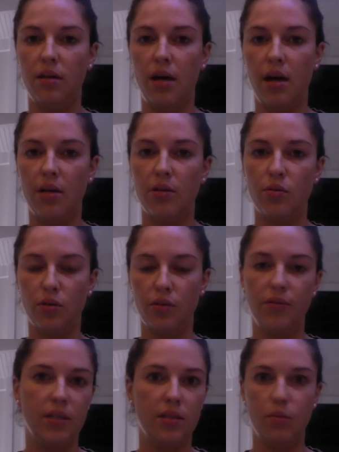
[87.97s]
I sort
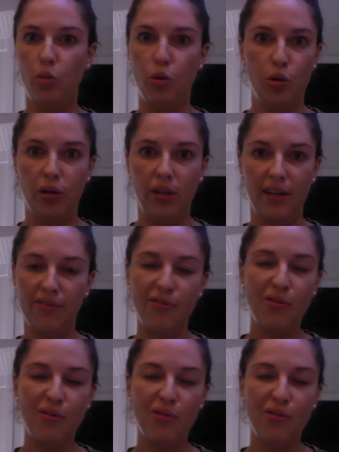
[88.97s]
of did some Googling, of